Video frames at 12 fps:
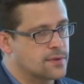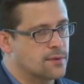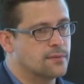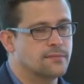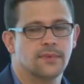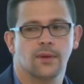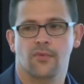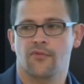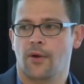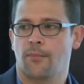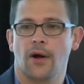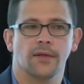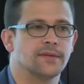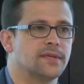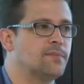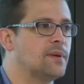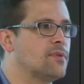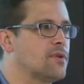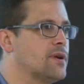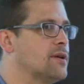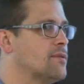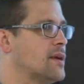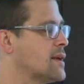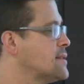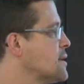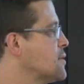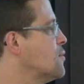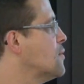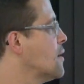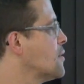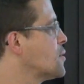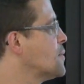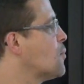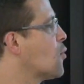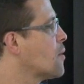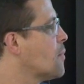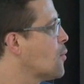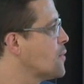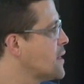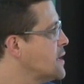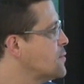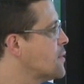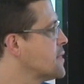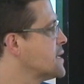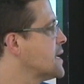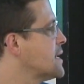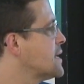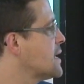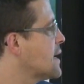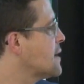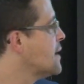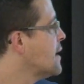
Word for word: So a number of our policy people are here. They can tell you a little bit more about what they do on the day-to-day.